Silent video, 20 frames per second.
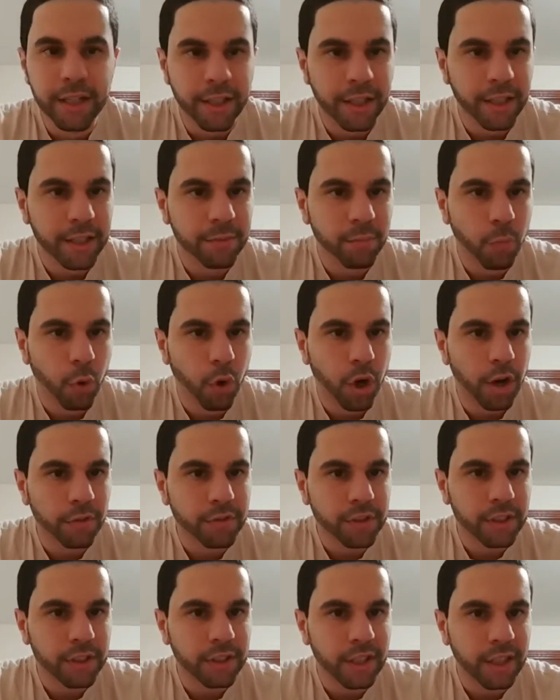And more
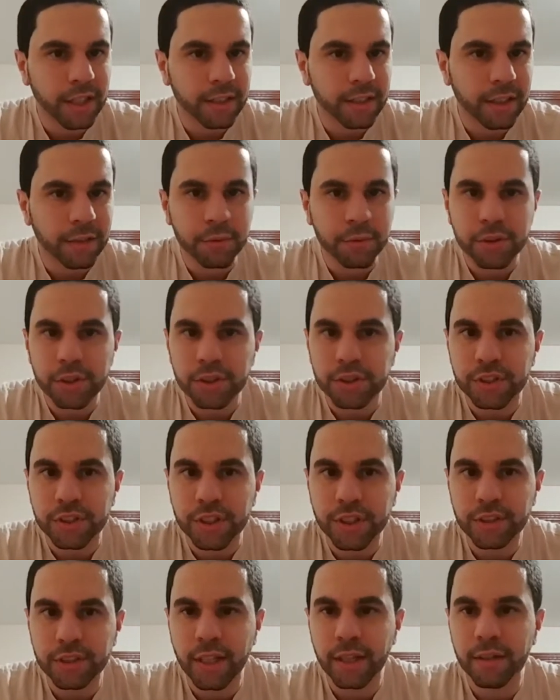often than not, I would just
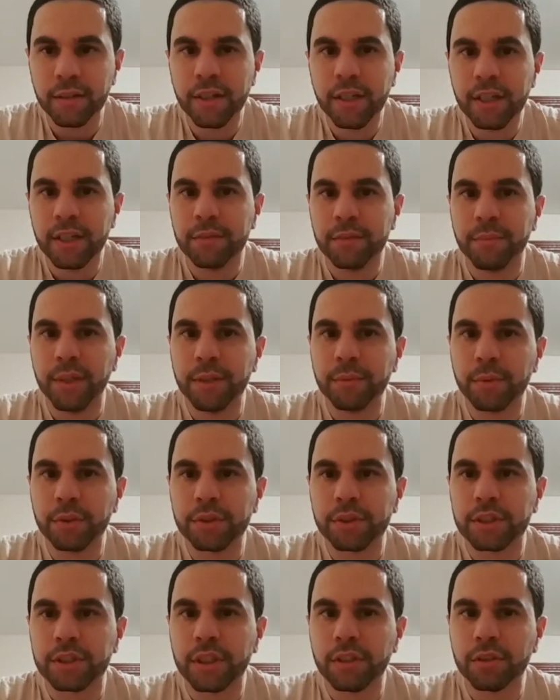see that people would
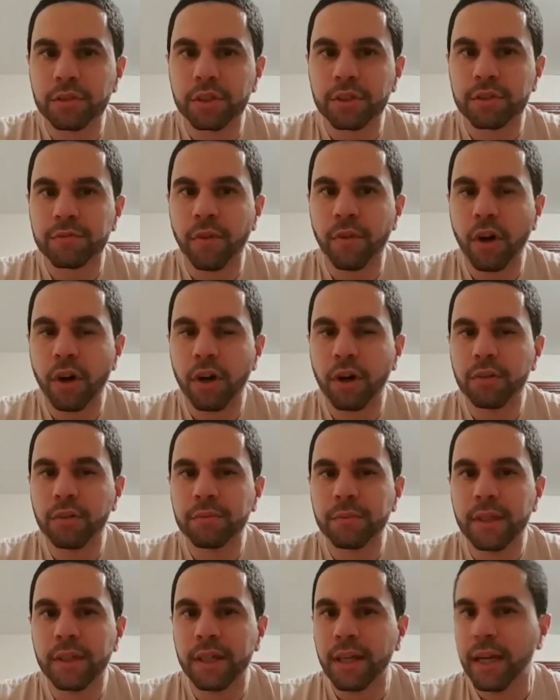just either just
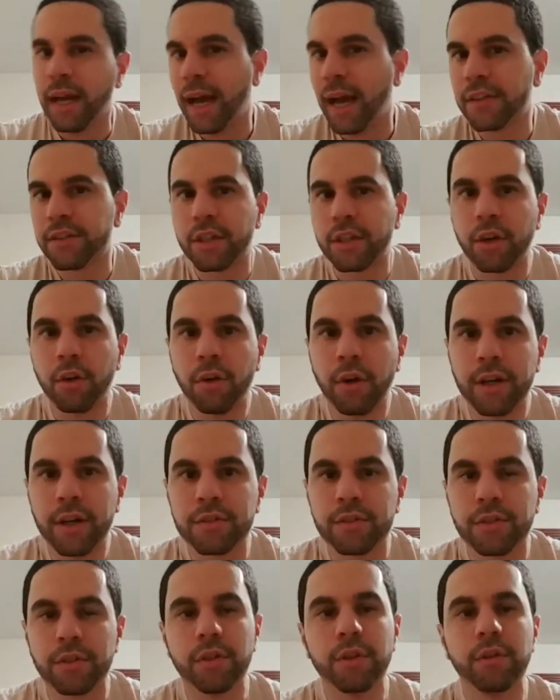fall as they go
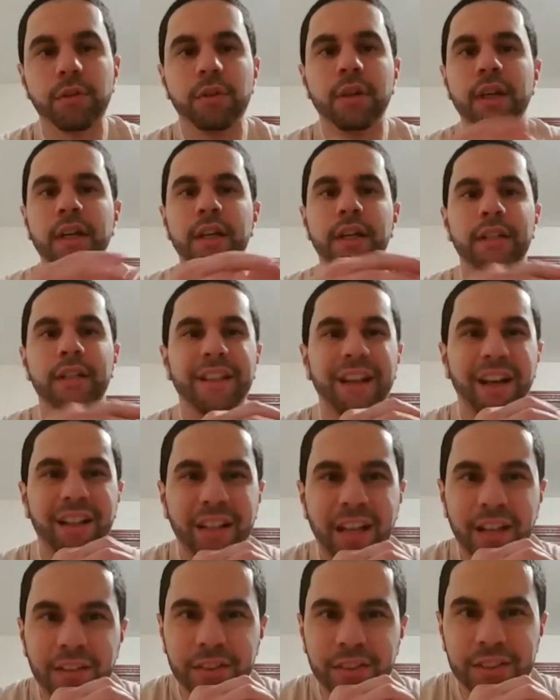on to a
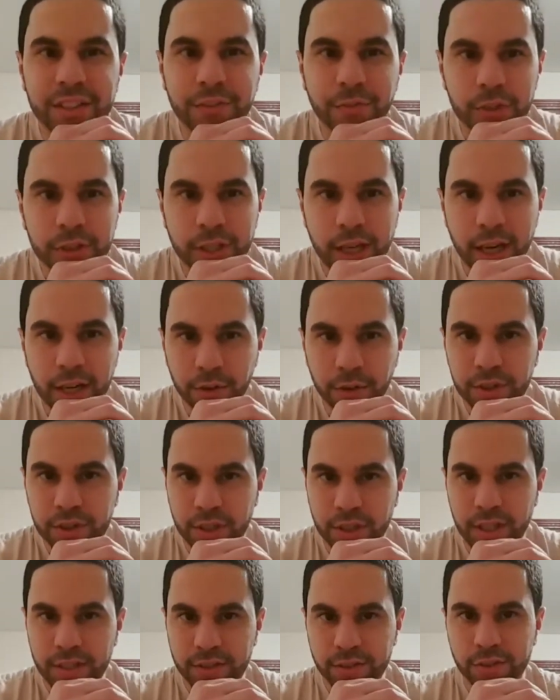lot of the different categories
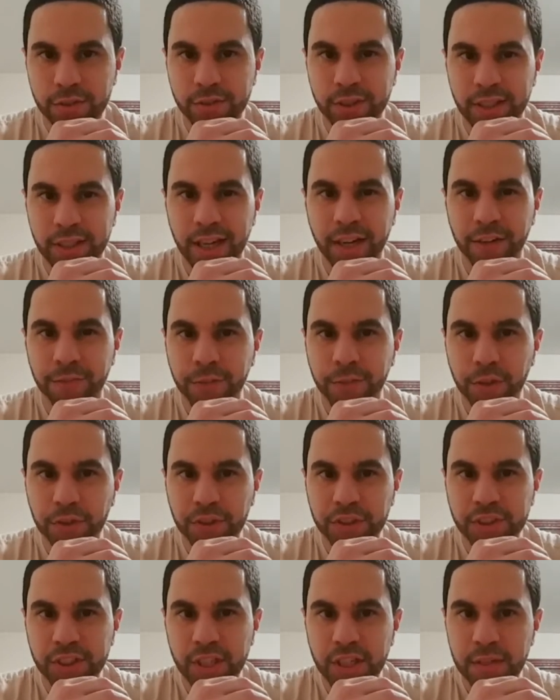of content too. They kind of feel
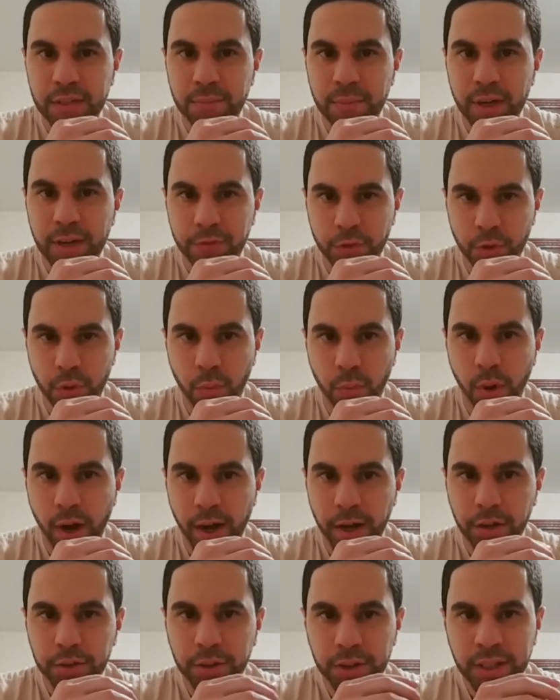the same after a
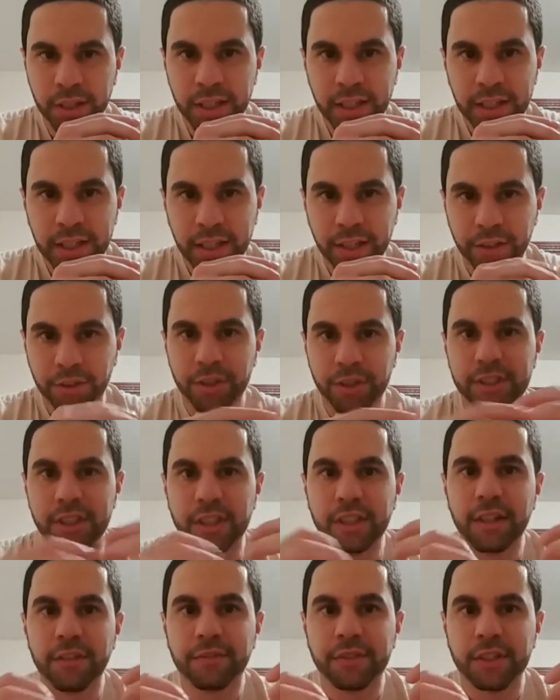while, and there isn't
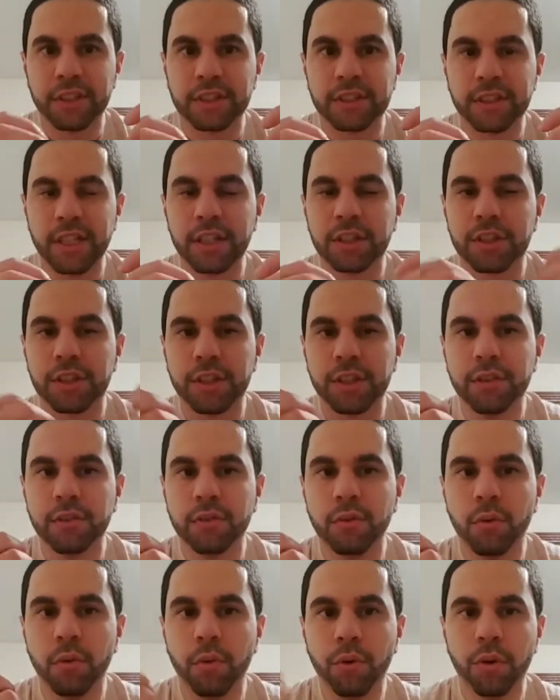enough distinction
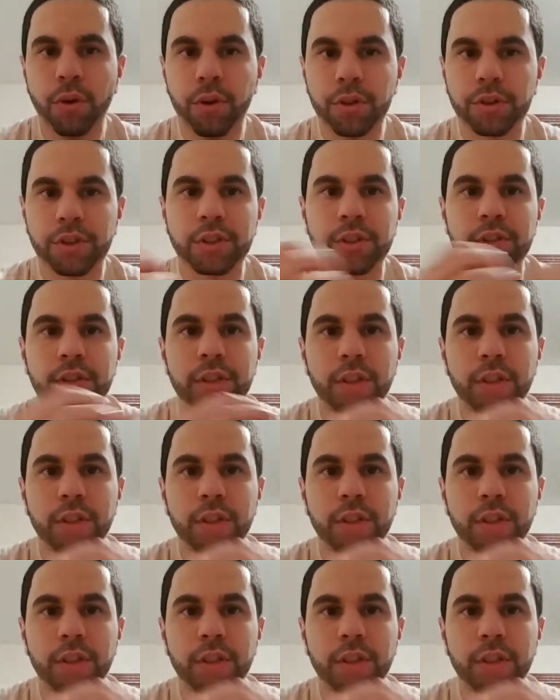or just